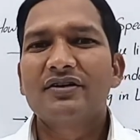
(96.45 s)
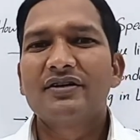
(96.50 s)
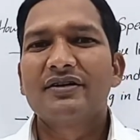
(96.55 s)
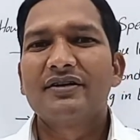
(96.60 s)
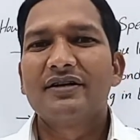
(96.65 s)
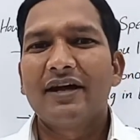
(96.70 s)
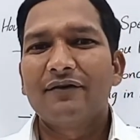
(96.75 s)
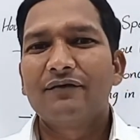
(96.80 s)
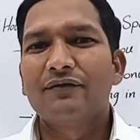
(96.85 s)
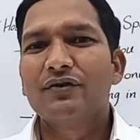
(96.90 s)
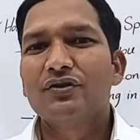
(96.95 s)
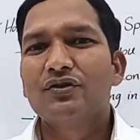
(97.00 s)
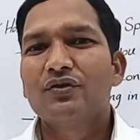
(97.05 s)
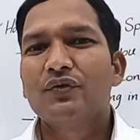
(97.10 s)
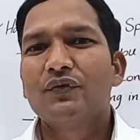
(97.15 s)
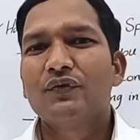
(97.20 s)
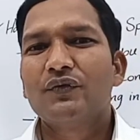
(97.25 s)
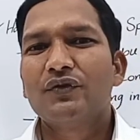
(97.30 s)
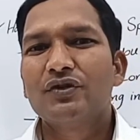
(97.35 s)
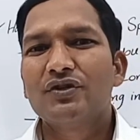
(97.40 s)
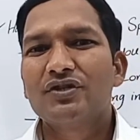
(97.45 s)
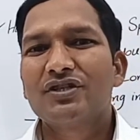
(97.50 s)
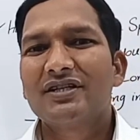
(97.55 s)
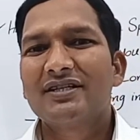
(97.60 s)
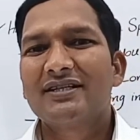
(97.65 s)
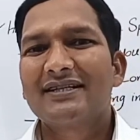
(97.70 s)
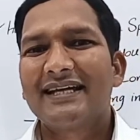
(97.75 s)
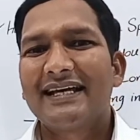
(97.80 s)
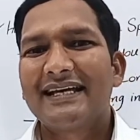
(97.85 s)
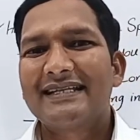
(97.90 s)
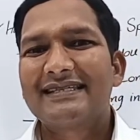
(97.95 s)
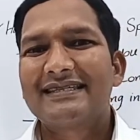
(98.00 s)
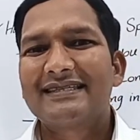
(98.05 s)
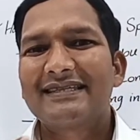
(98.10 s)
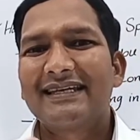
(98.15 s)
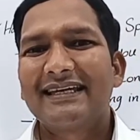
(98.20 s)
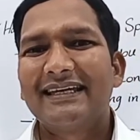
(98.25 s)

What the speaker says: refer to future tense